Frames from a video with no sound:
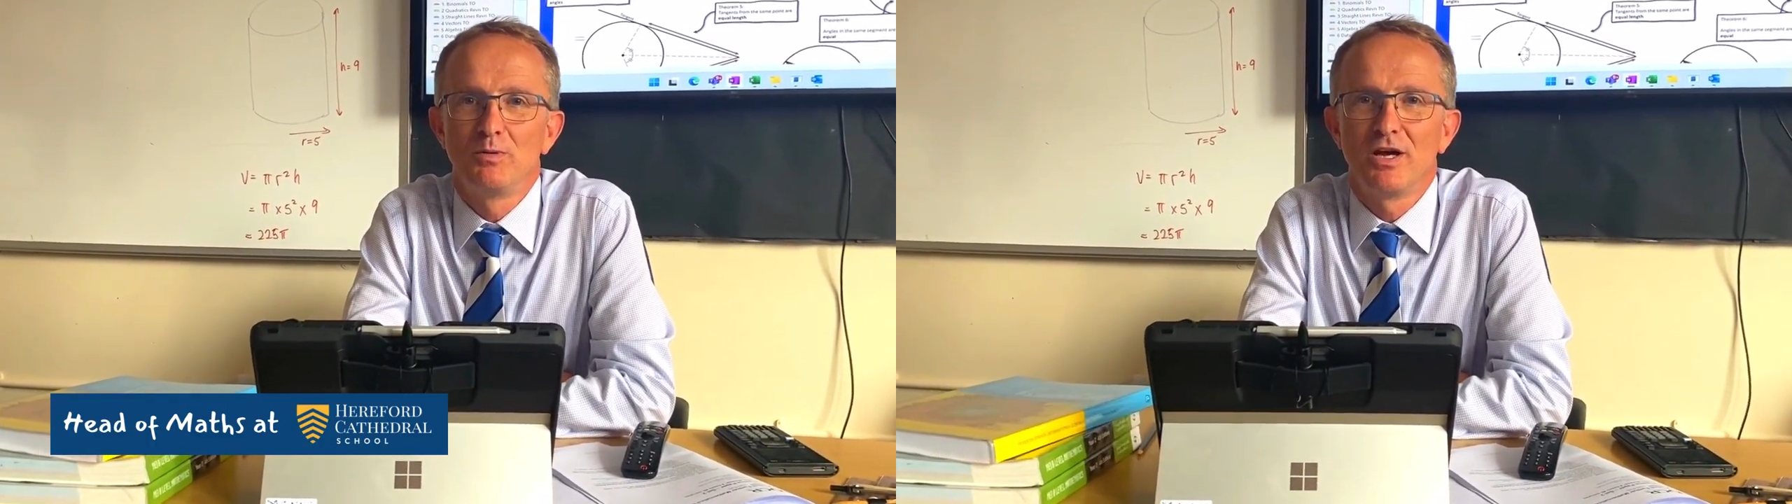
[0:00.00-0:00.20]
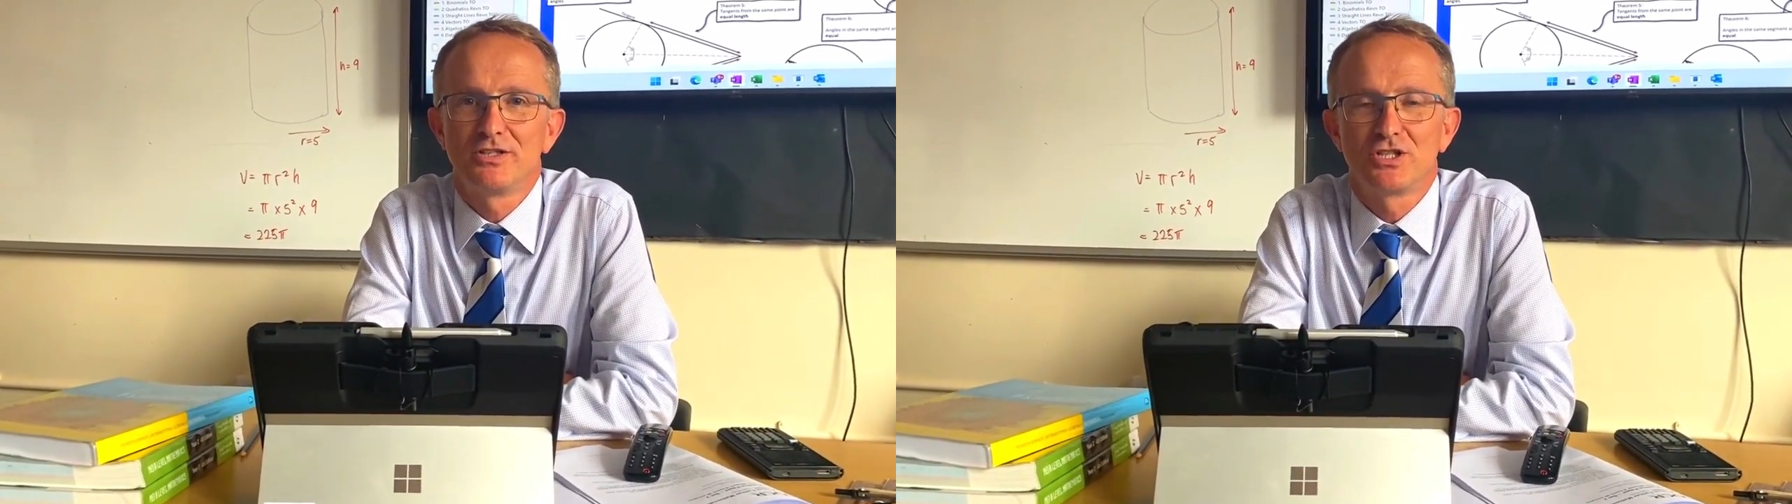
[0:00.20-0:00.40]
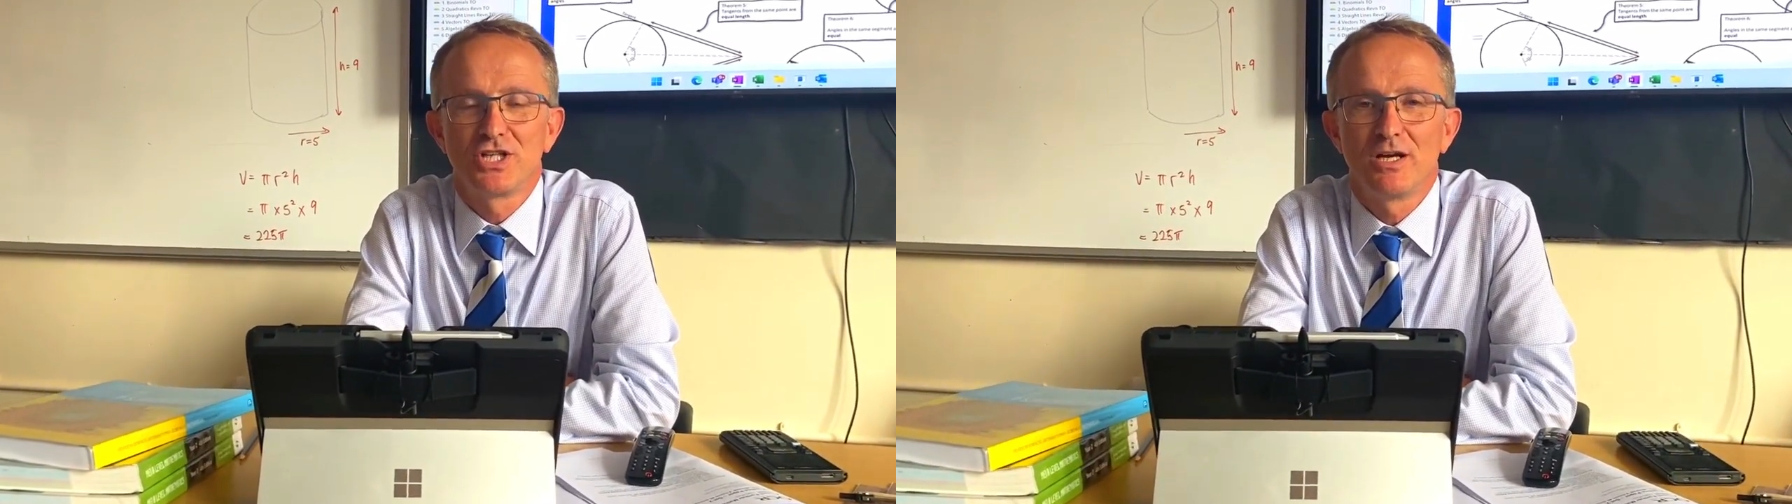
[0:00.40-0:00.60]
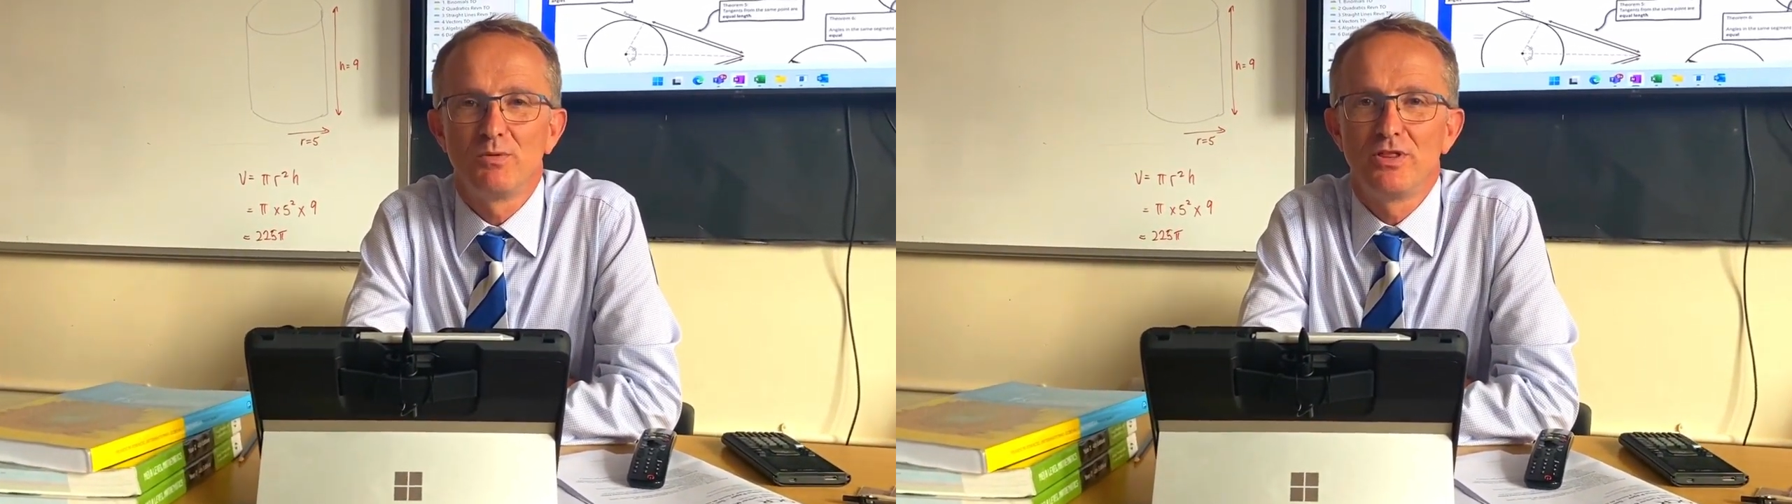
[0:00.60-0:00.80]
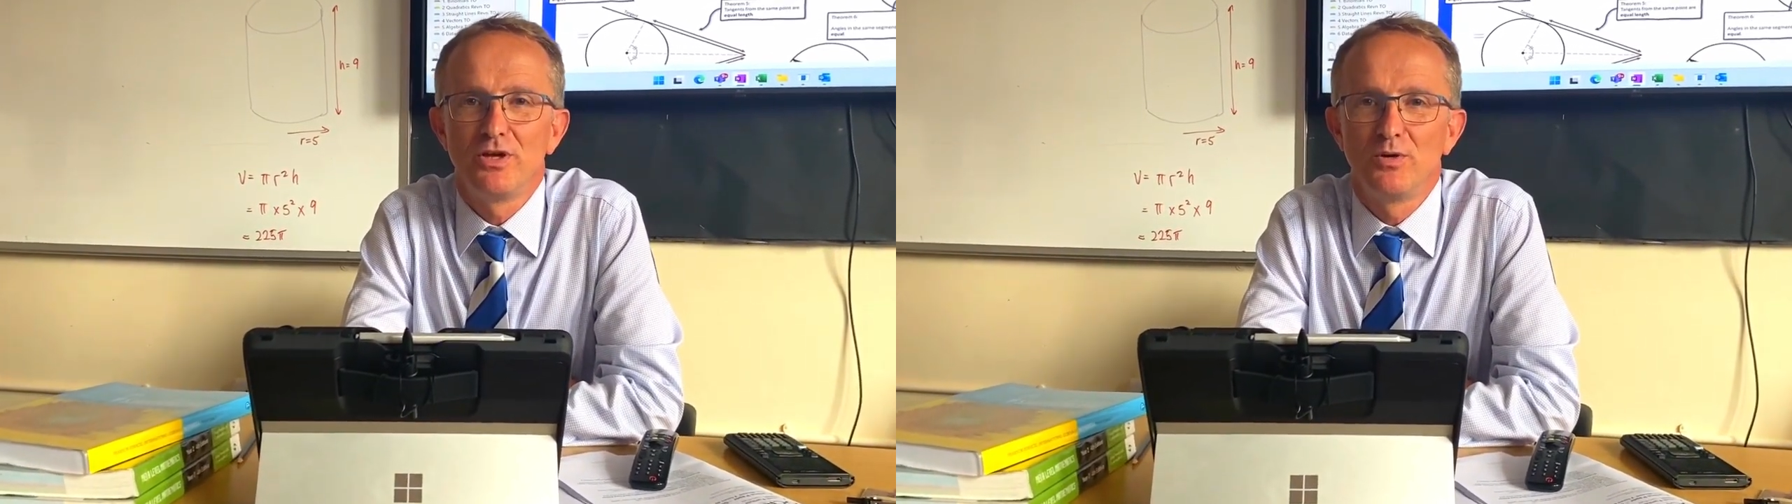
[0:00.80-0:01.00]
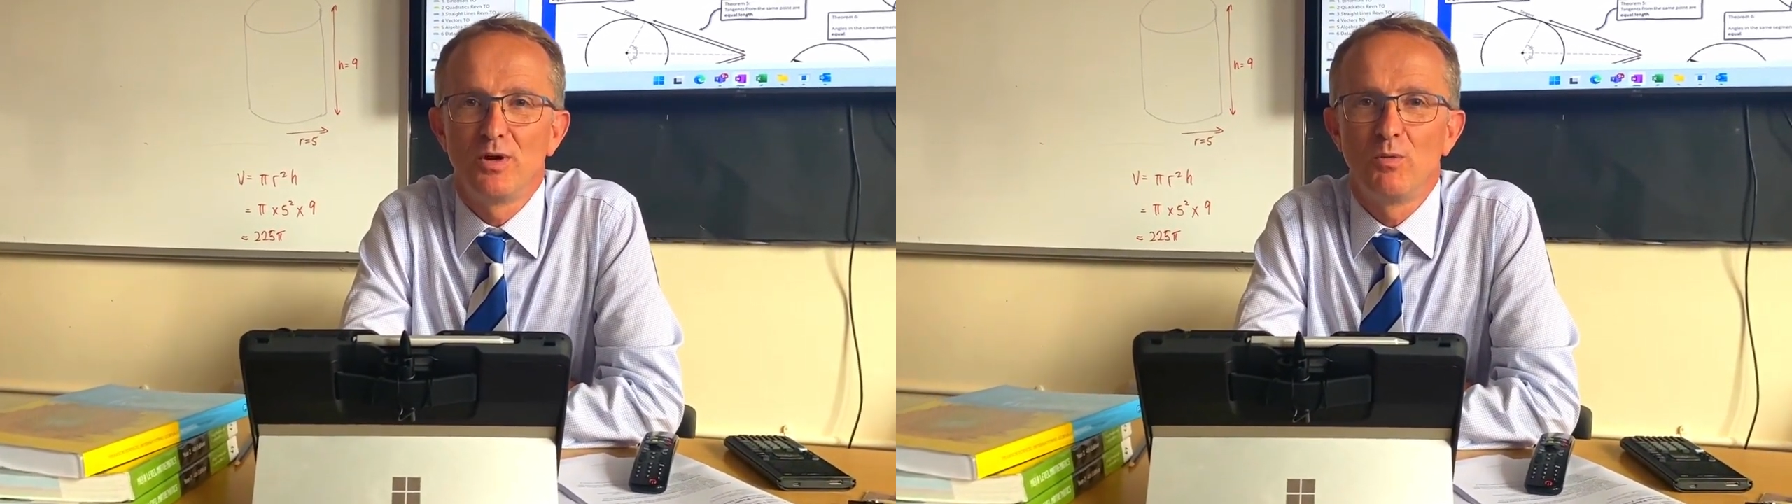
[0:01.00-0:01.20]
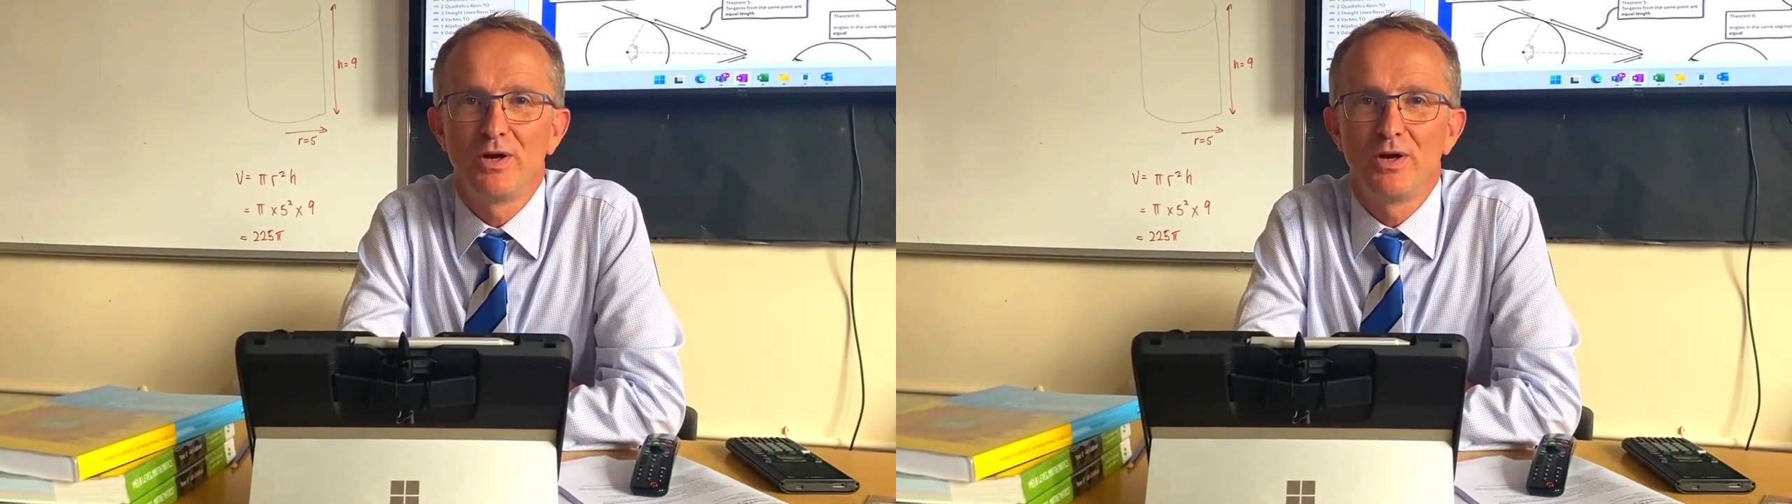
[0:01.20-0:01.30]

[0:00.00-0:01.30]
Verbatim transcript: We would like to share with you